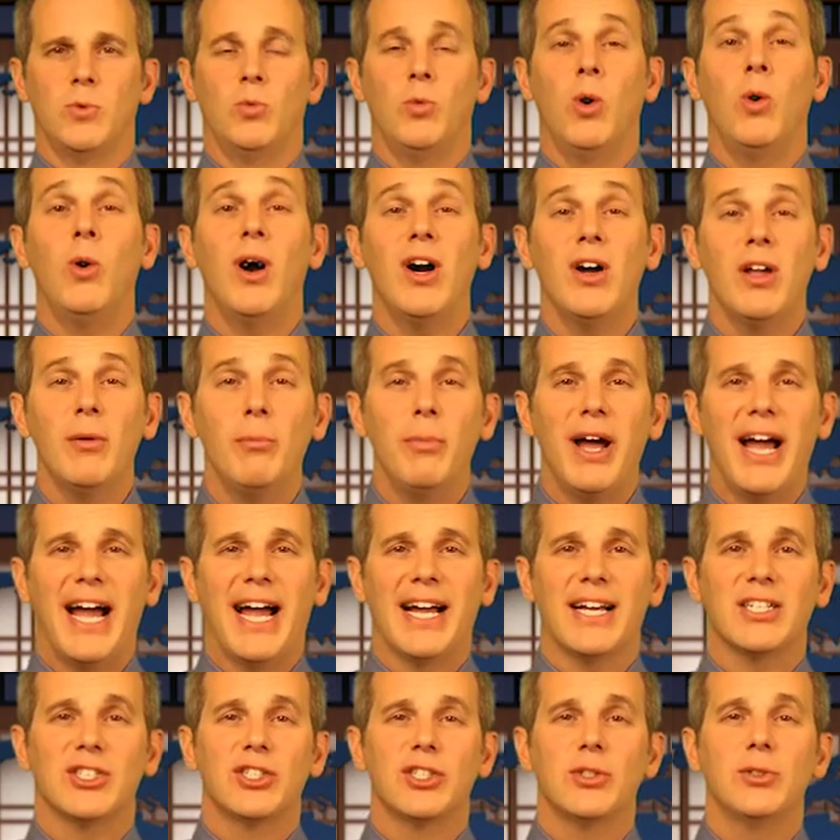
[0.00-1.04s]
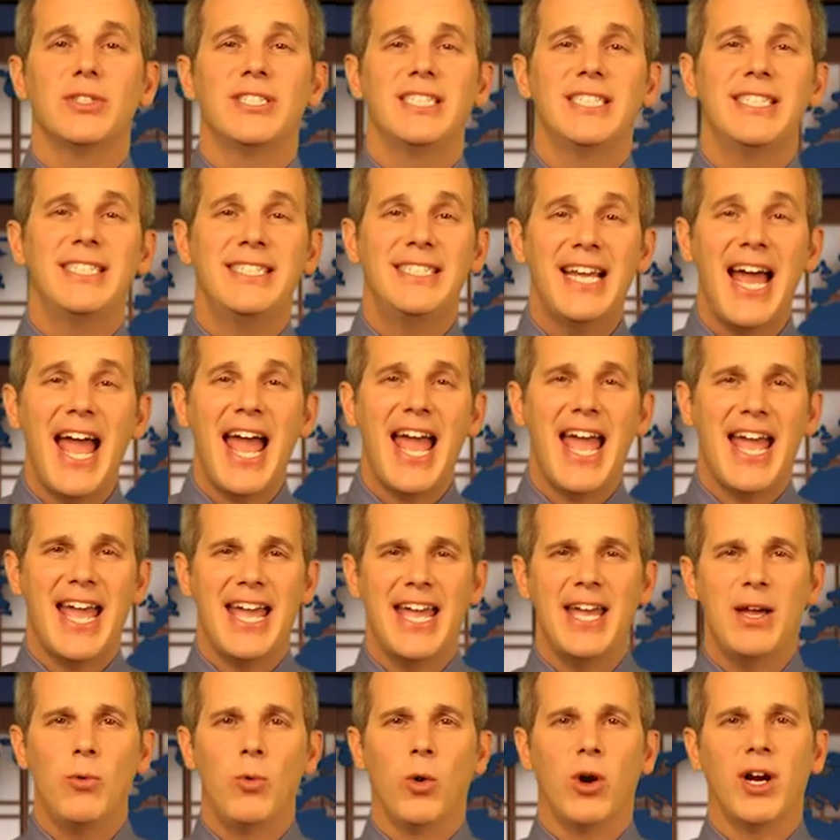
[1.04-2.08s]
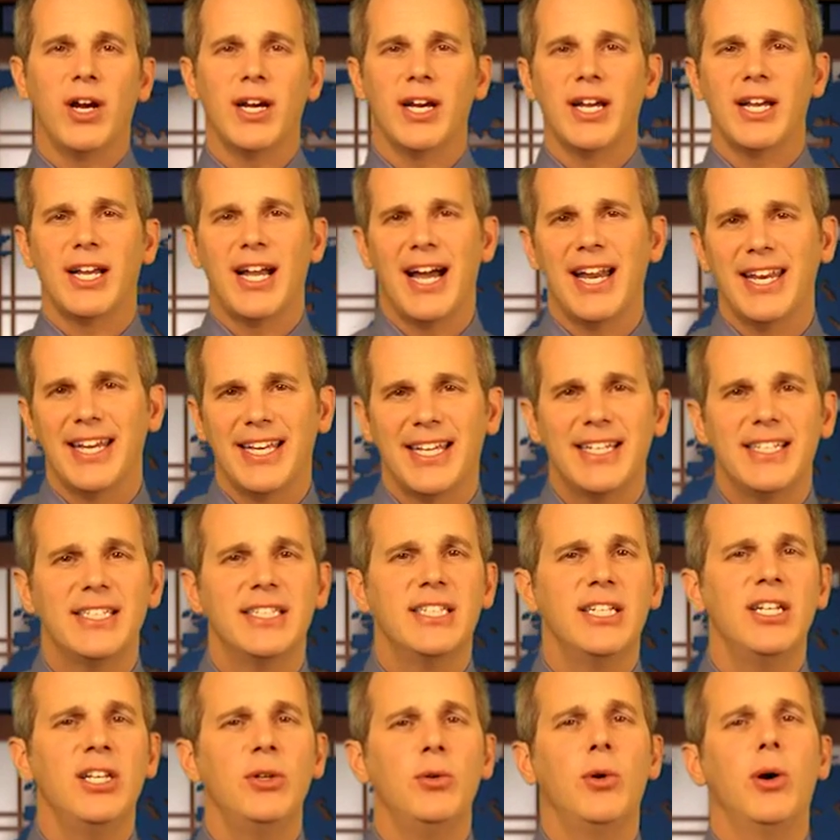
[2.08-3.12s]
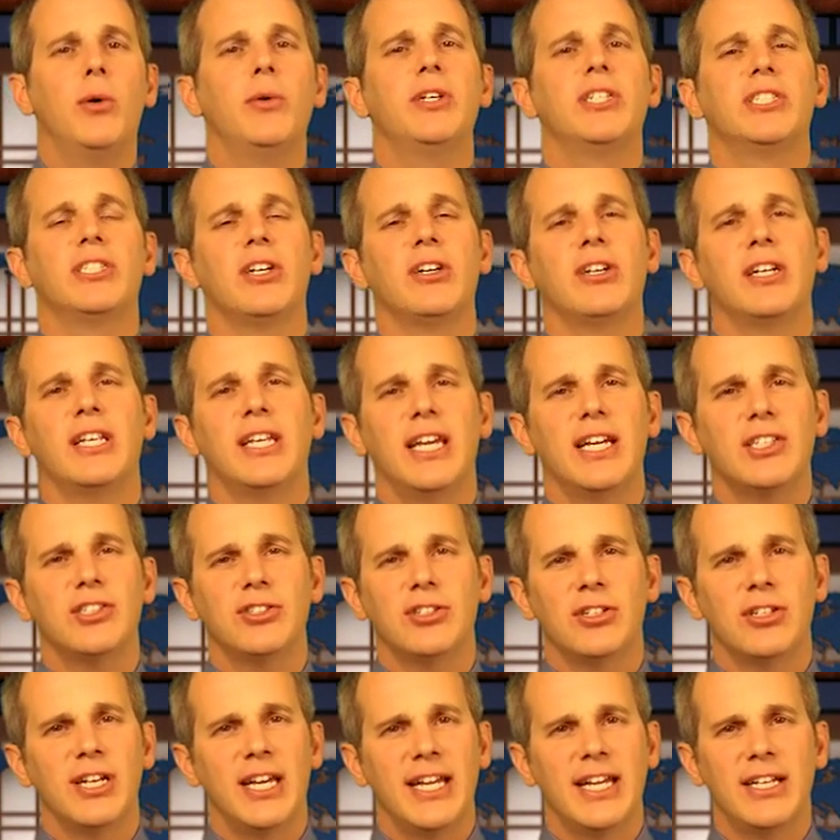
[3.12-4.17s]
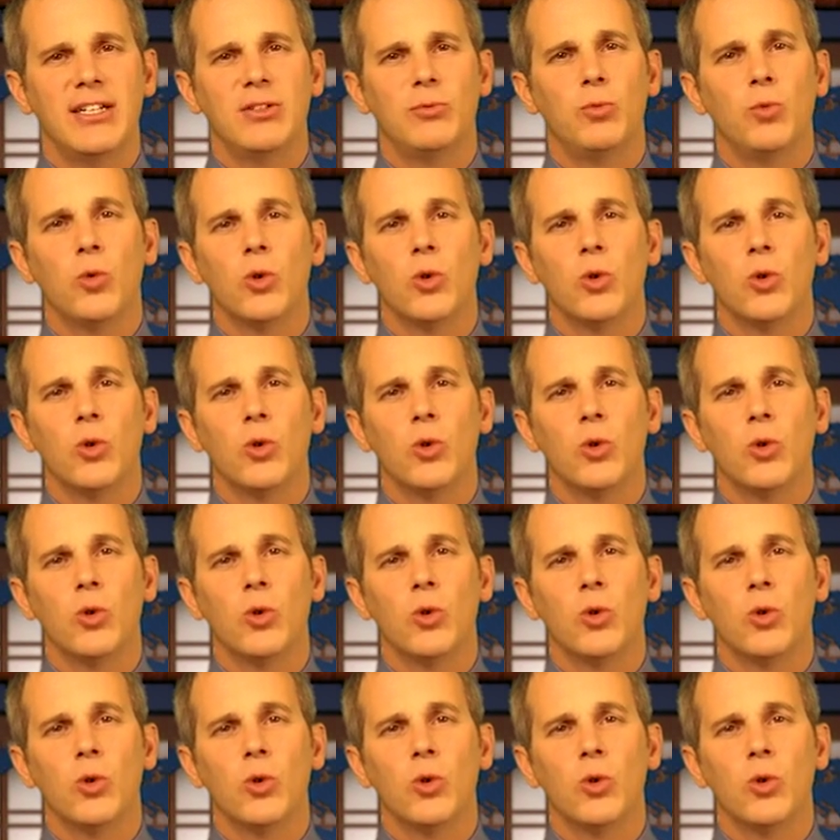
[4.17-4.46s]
Well, welcome back. So today we're going to kind of continue what we started yesterday and